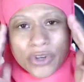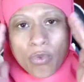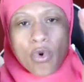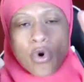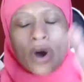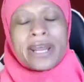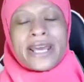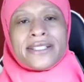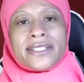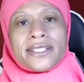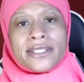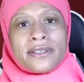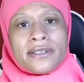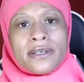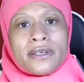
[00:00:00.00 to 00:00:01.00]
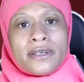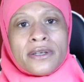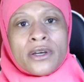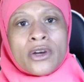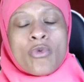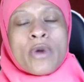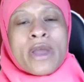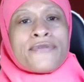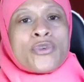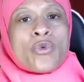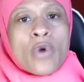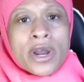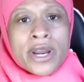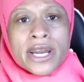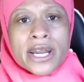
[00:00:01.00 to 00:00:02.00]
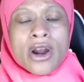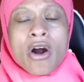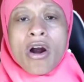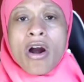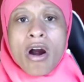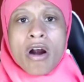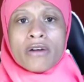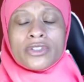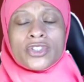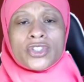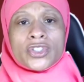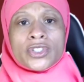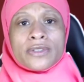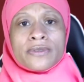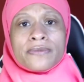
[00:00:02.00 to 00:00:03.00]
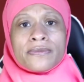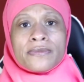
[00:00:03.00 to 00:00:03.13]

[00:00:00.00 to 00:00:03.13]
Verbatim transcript: to want it. We have to want it in our hearts